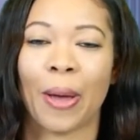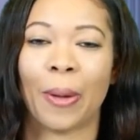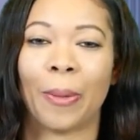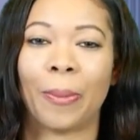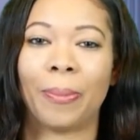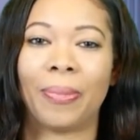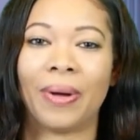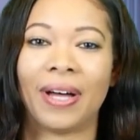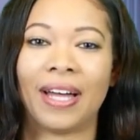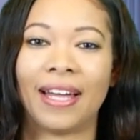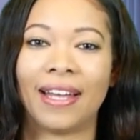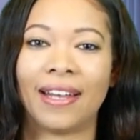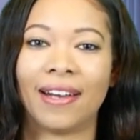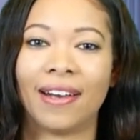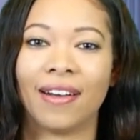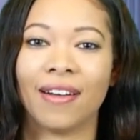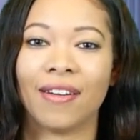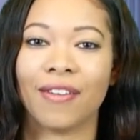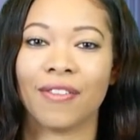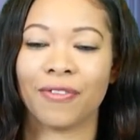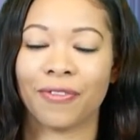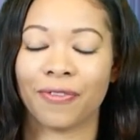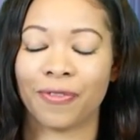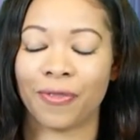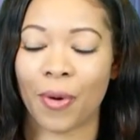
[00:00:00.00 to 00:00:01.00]
But
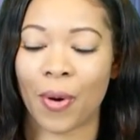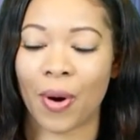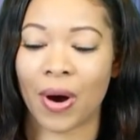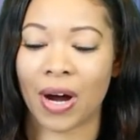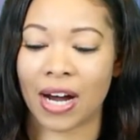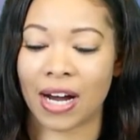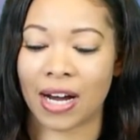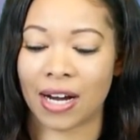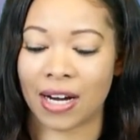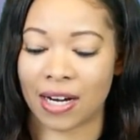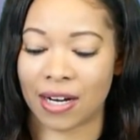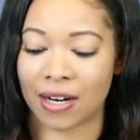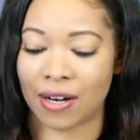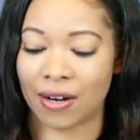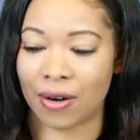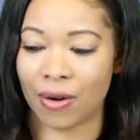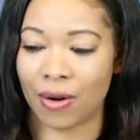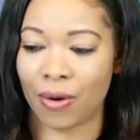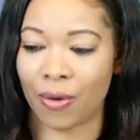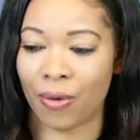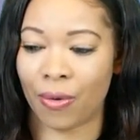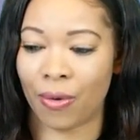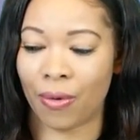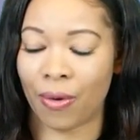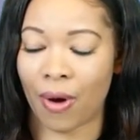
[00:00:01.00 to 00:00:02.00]

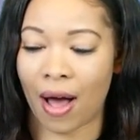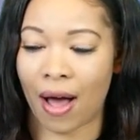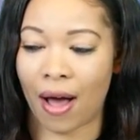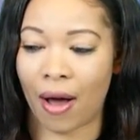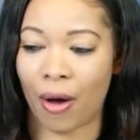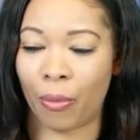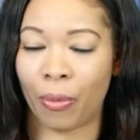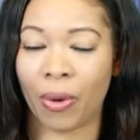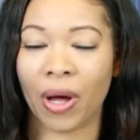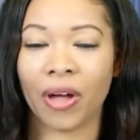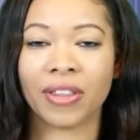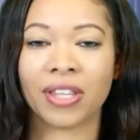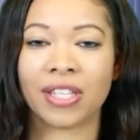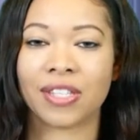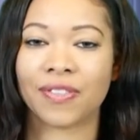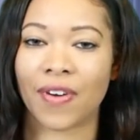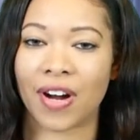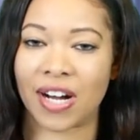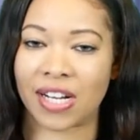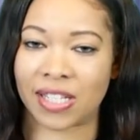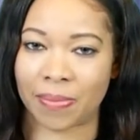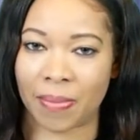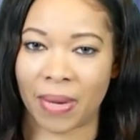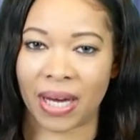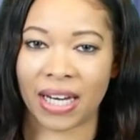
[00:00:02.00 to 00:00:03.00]
for wealth, as
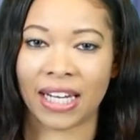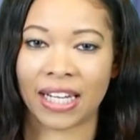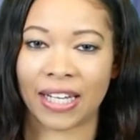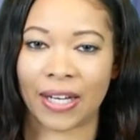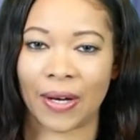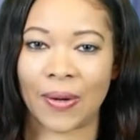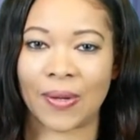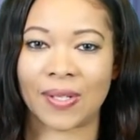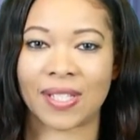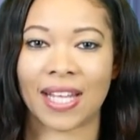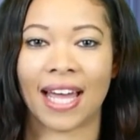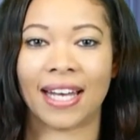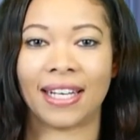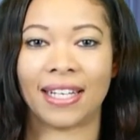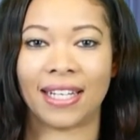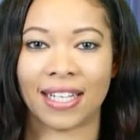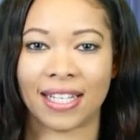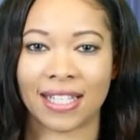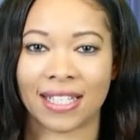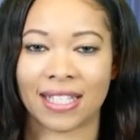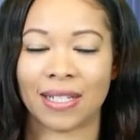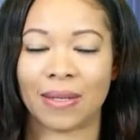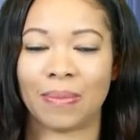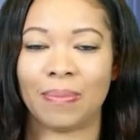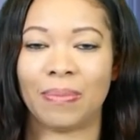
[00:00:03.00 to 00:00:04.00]
far as money goes, I
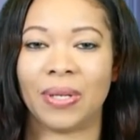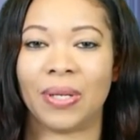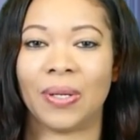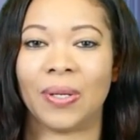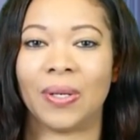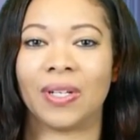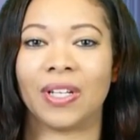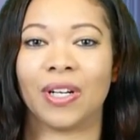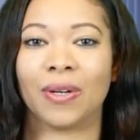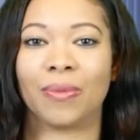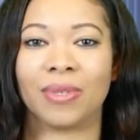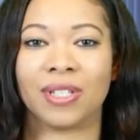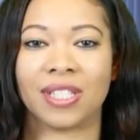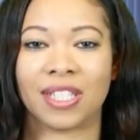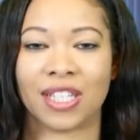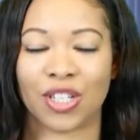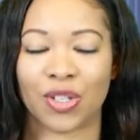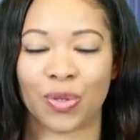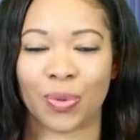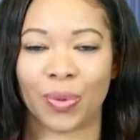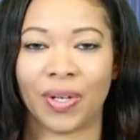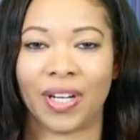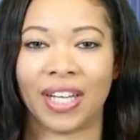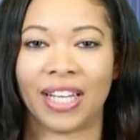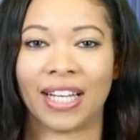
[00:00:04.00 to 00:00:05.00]
need to build a
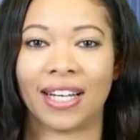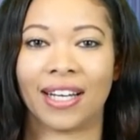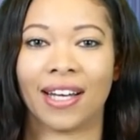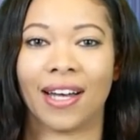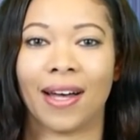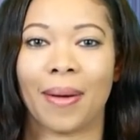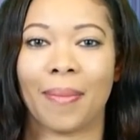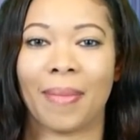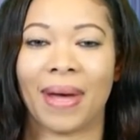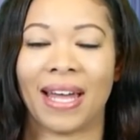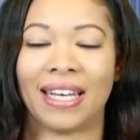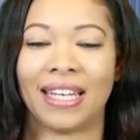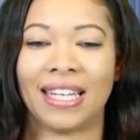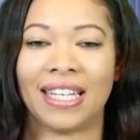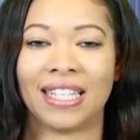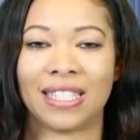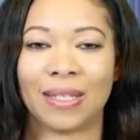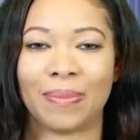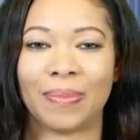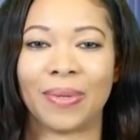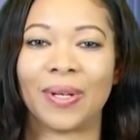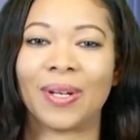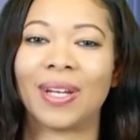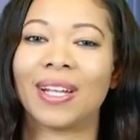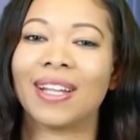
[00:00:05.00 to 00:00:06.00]
residual income. I need
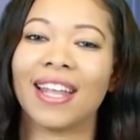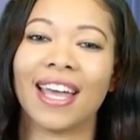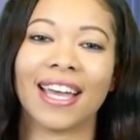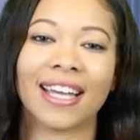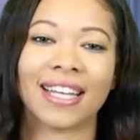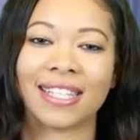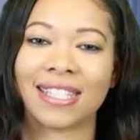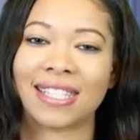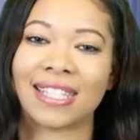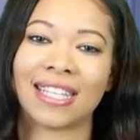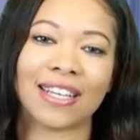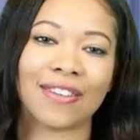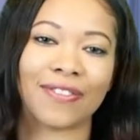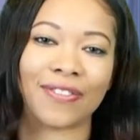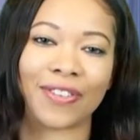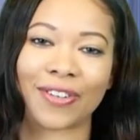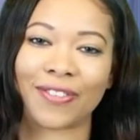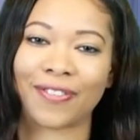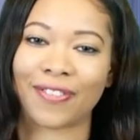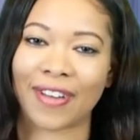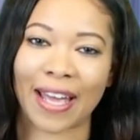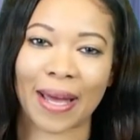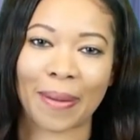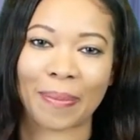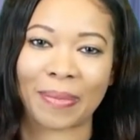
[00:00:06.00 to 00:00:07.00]
to build a legacy for
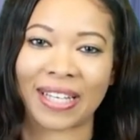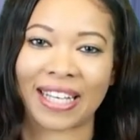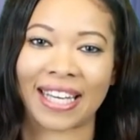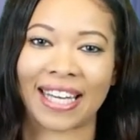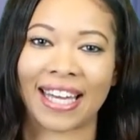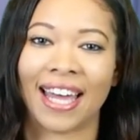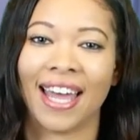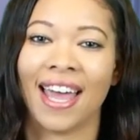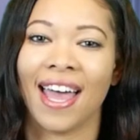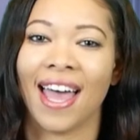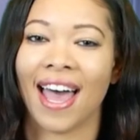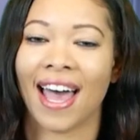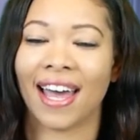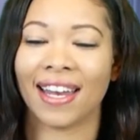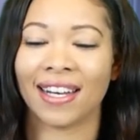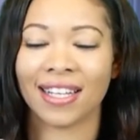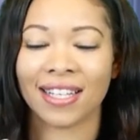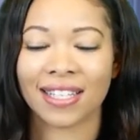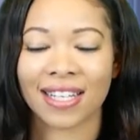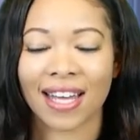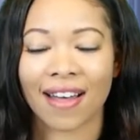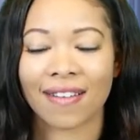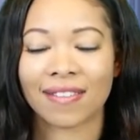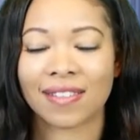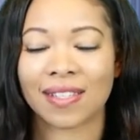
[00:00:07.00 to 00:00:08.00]
family. I
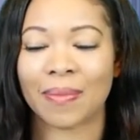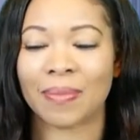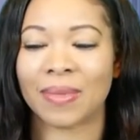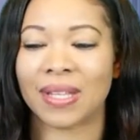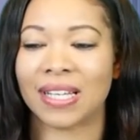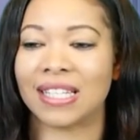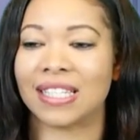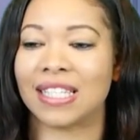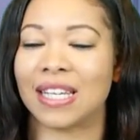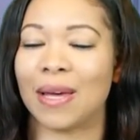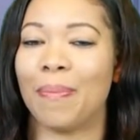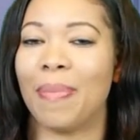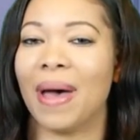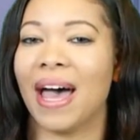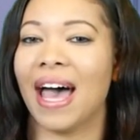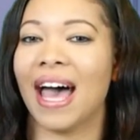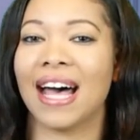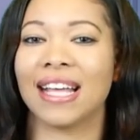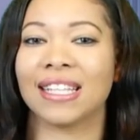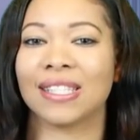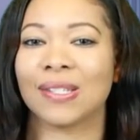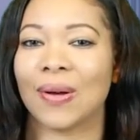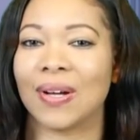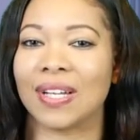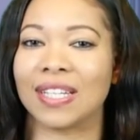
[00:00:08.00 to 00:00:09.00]
need to have something to
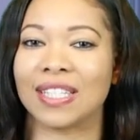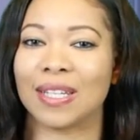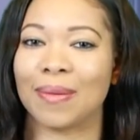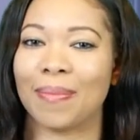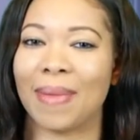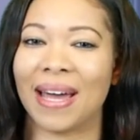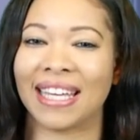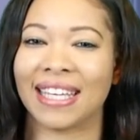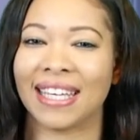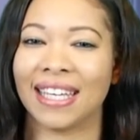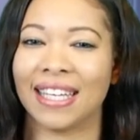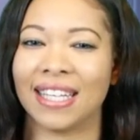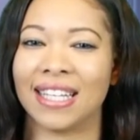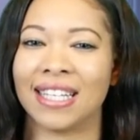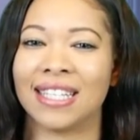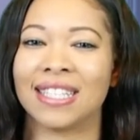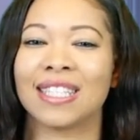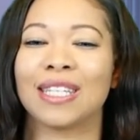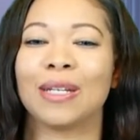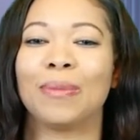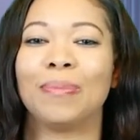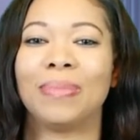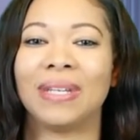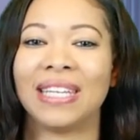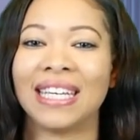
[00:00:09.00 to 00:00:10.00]
pass on to my kids,
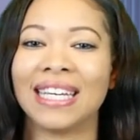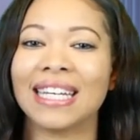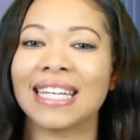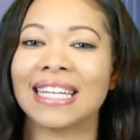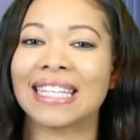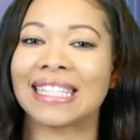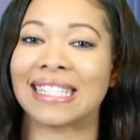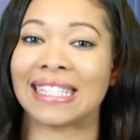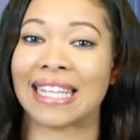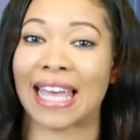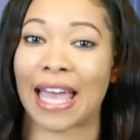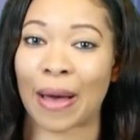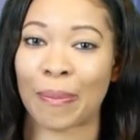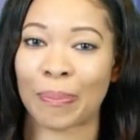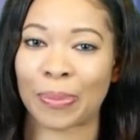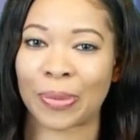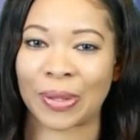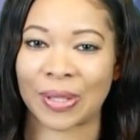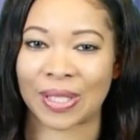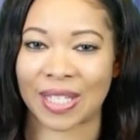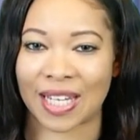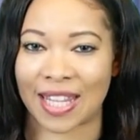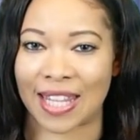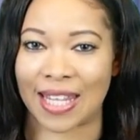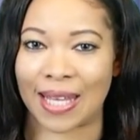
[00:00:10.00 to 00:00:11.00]
to be an
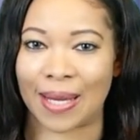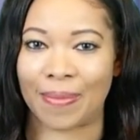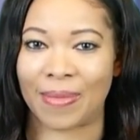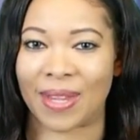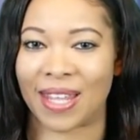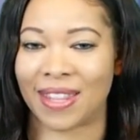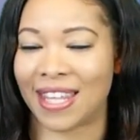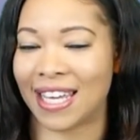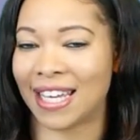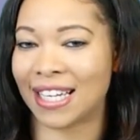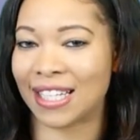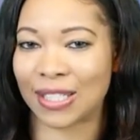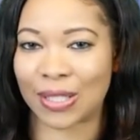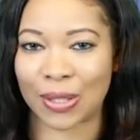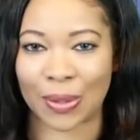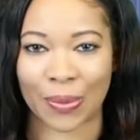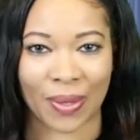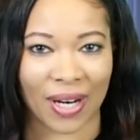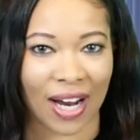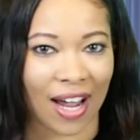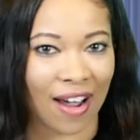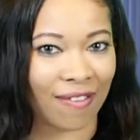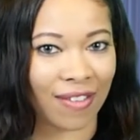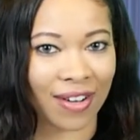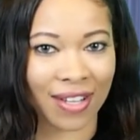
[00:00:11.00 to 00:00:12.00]
example to them that they could do
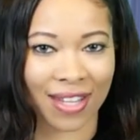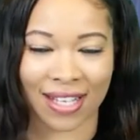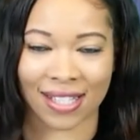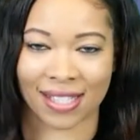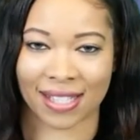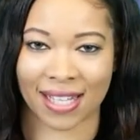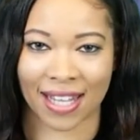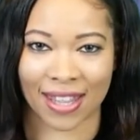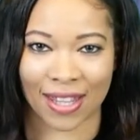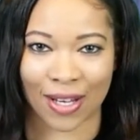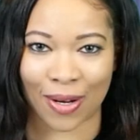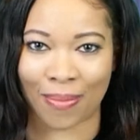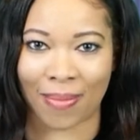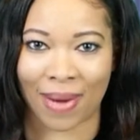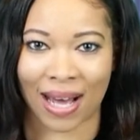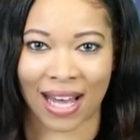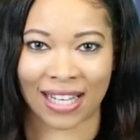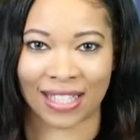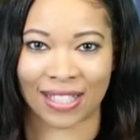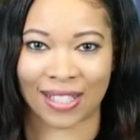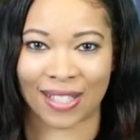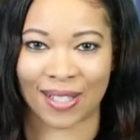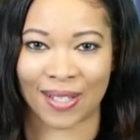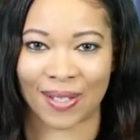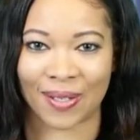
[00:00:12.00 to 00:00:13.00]
whatever they set their
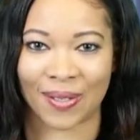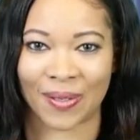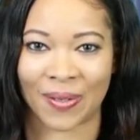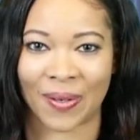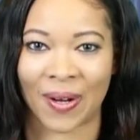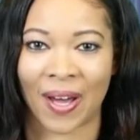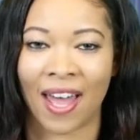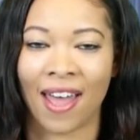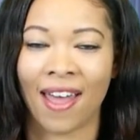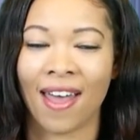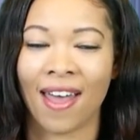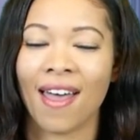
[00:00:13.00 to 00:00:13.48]
mind to.